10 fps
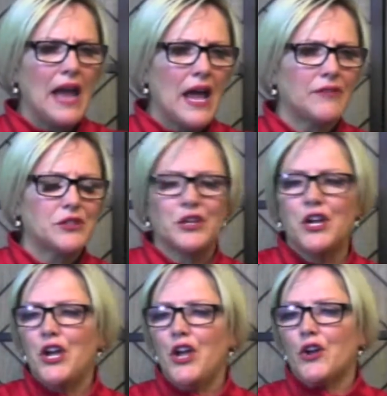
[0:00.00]
have to
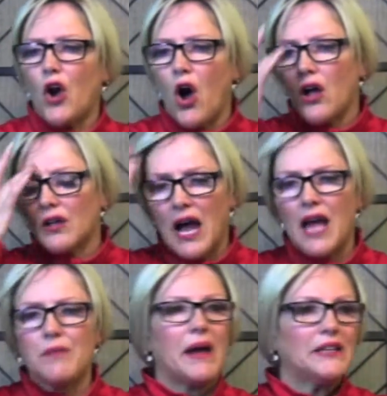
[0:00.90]
call
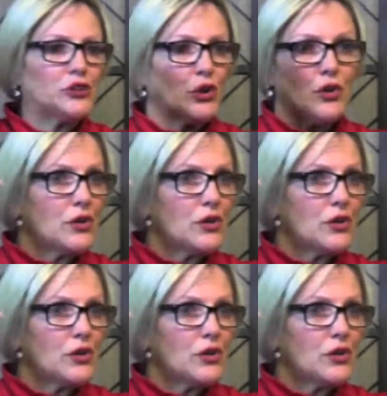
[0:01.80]
God by certain